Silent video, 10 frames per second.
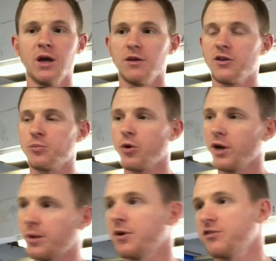At this
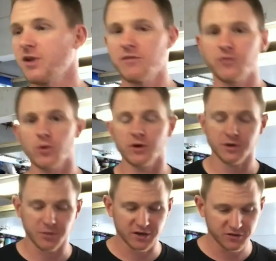point, I'm going to step forward
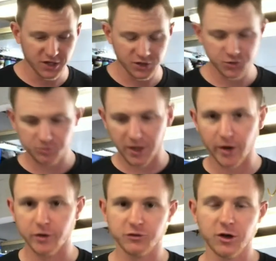in my stage. My
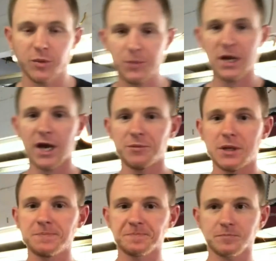arrow is going to be behind me.
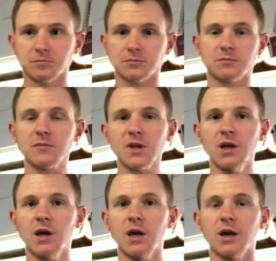
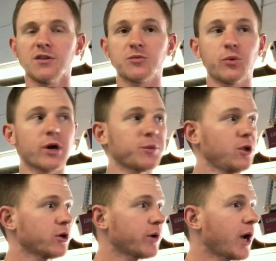At this point, I'm going to
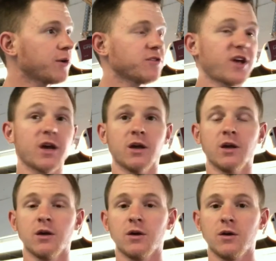look around and say,
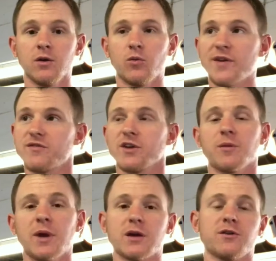wait for the
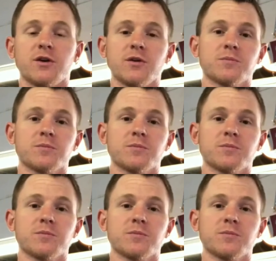command.